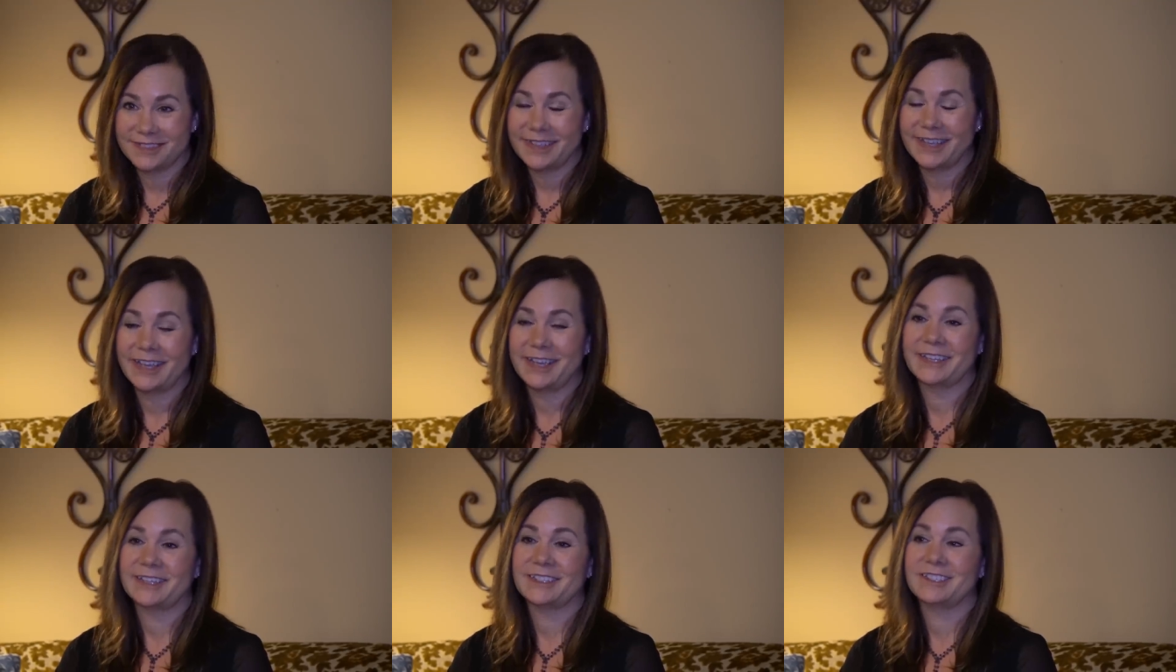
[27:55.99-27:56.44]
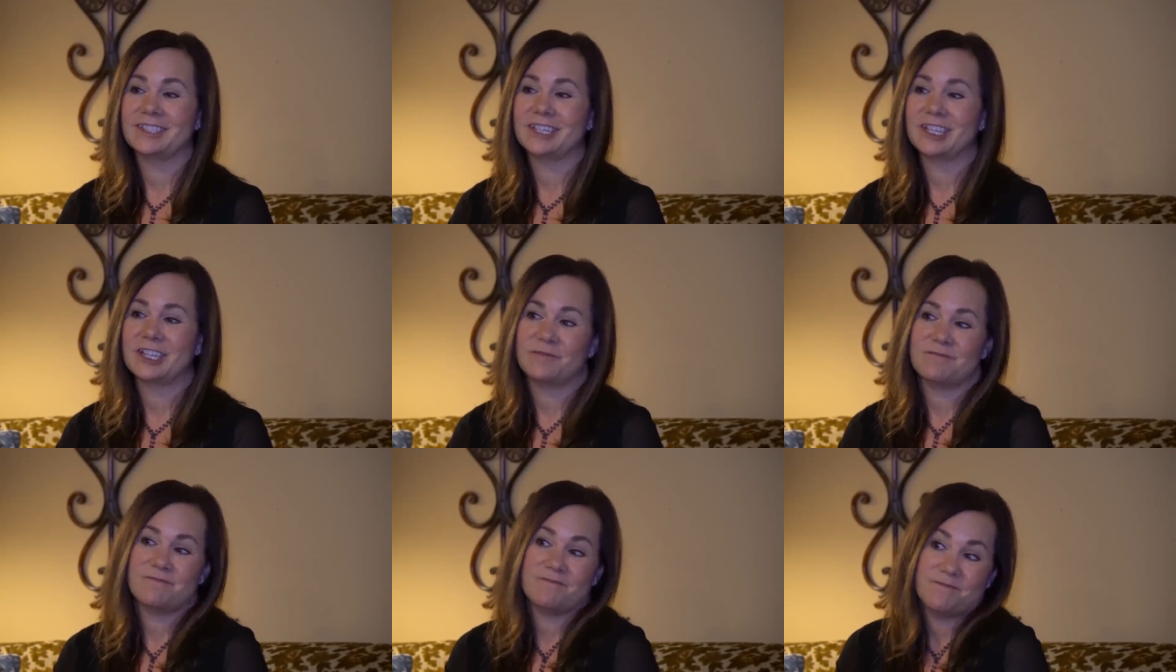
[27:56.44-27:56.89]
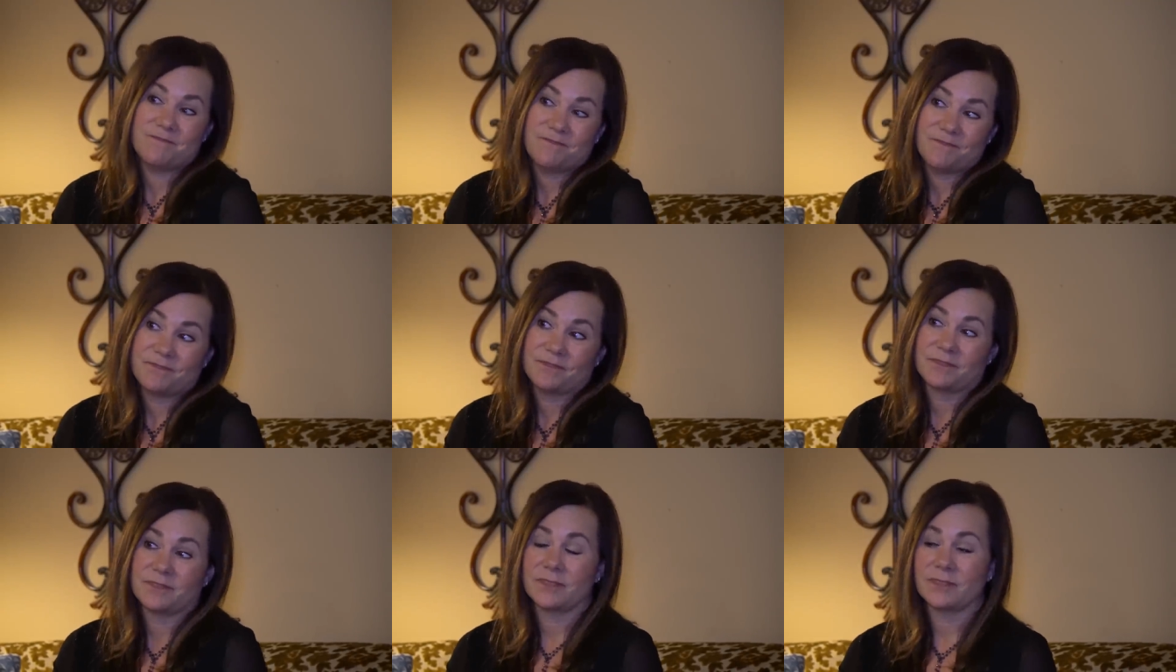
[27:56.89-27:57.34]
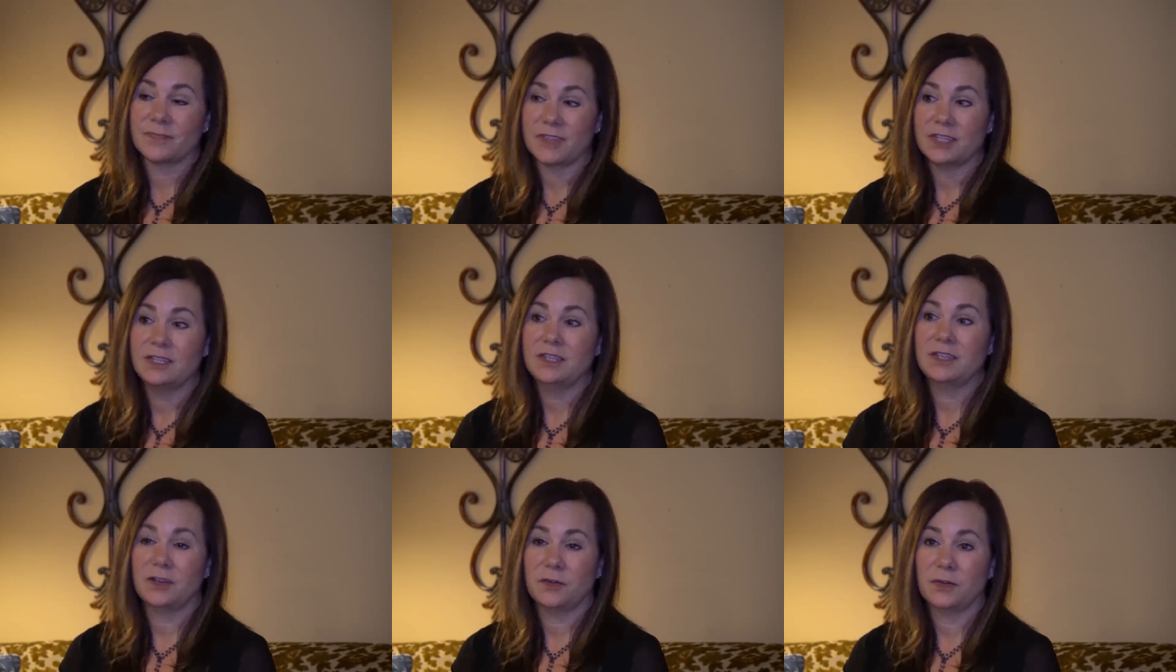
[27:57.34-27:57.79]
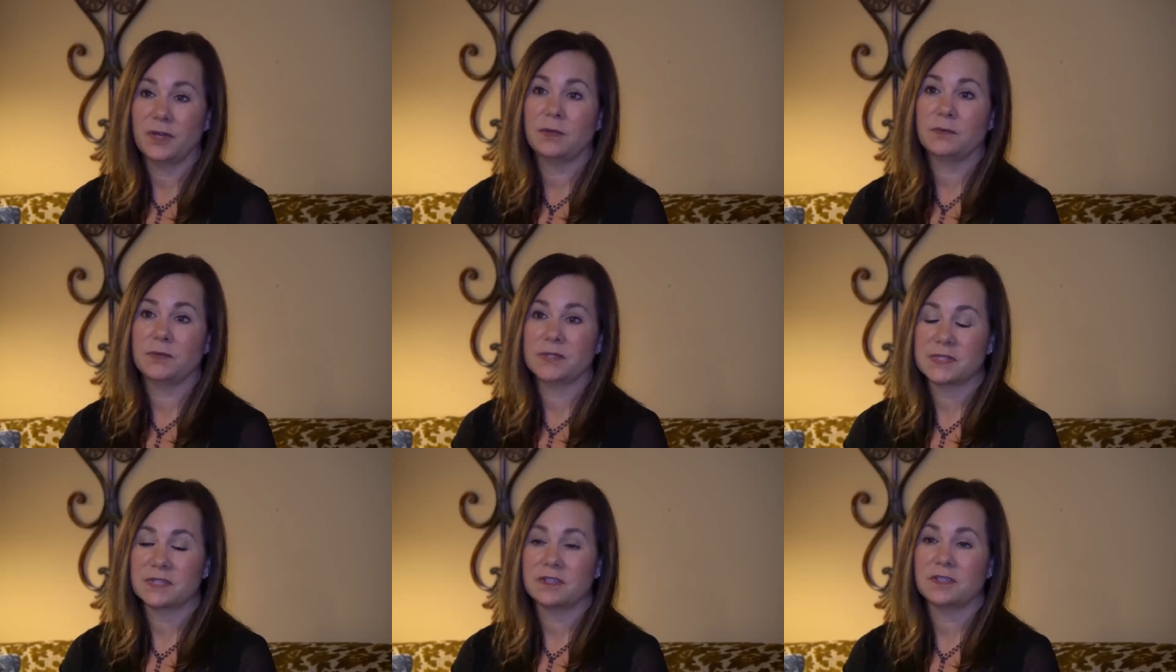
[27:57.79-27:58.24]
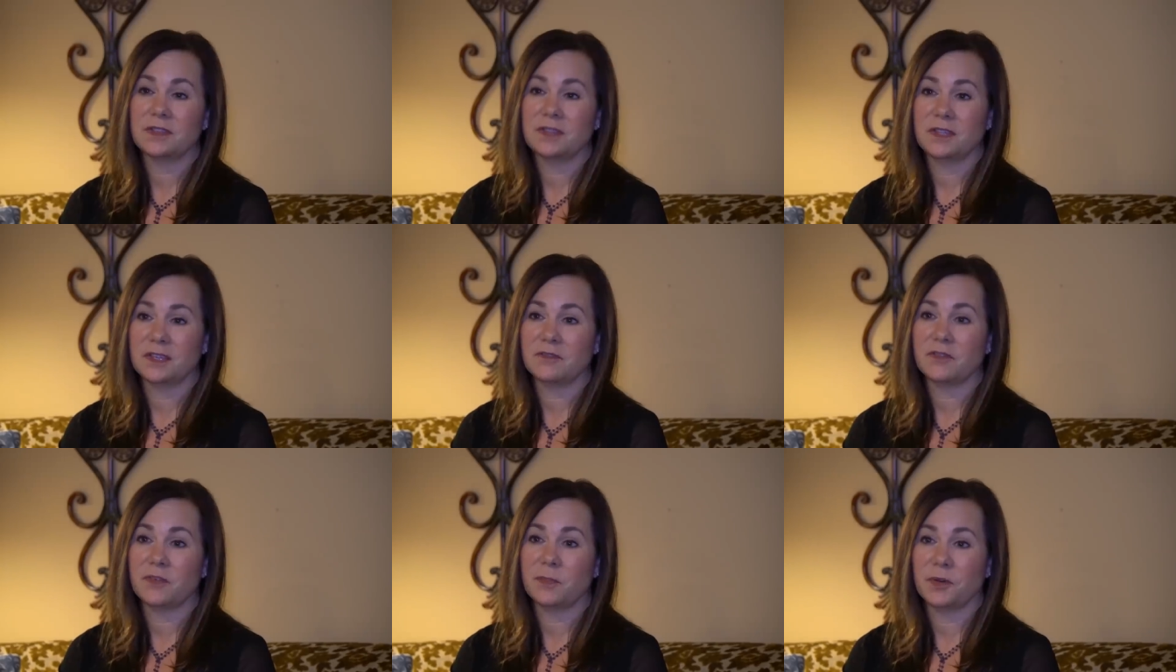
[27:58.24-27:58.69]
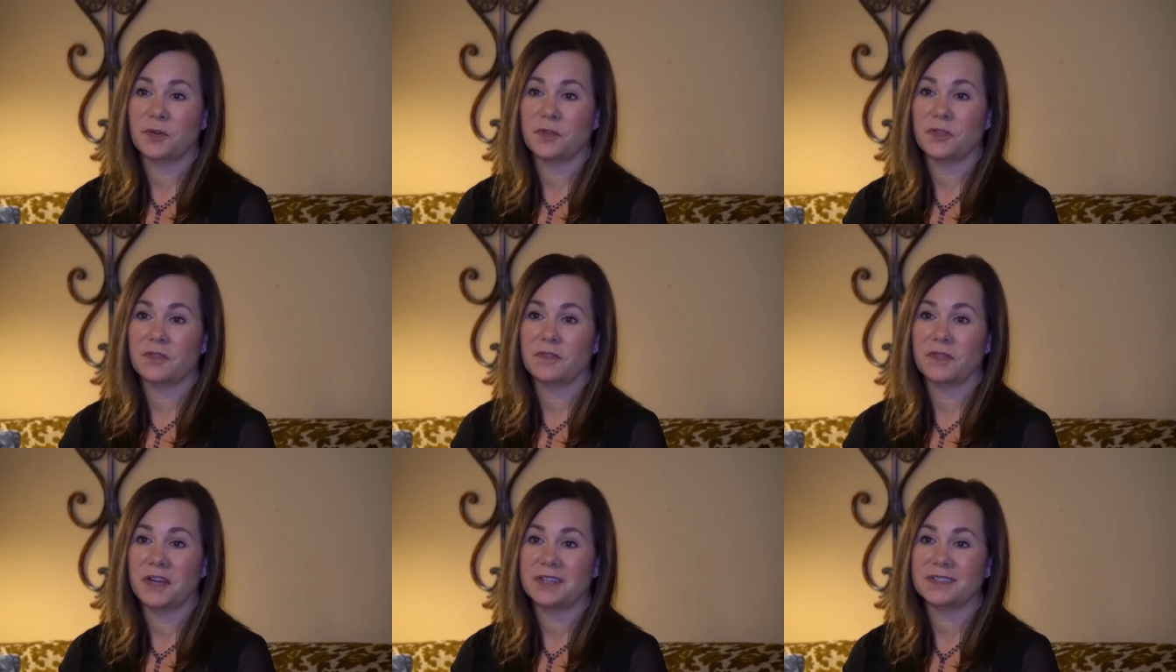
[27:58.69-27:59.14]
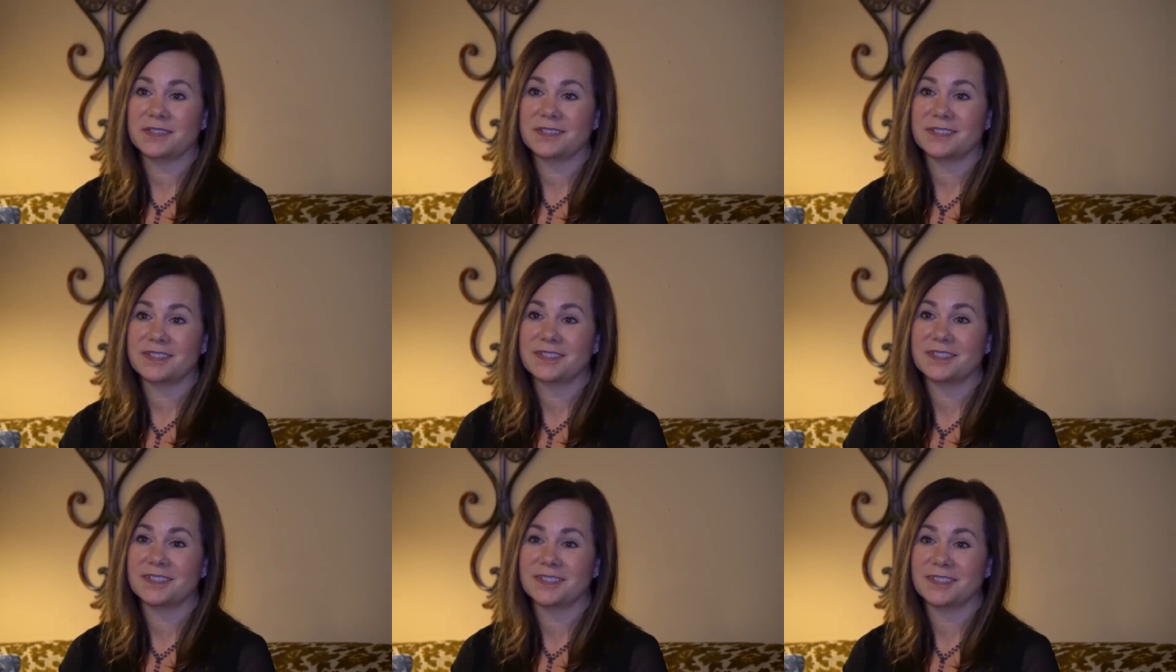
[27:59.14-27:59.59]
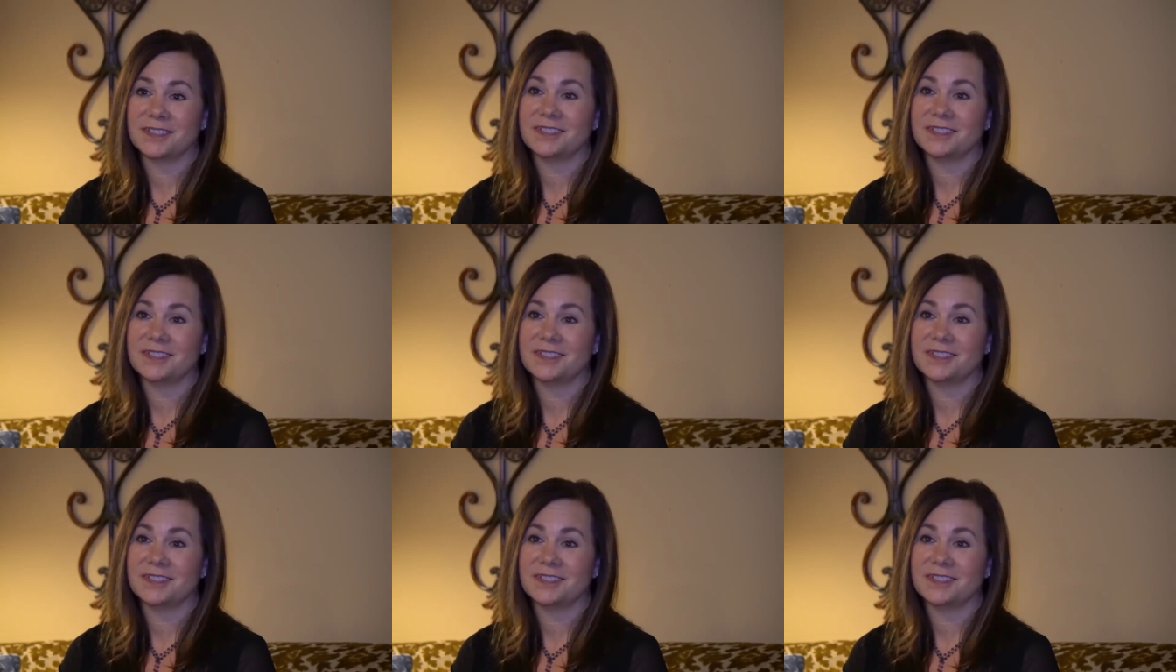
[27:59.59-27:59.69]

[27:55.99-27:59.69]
And, um, you know, it was a good thing for both of us.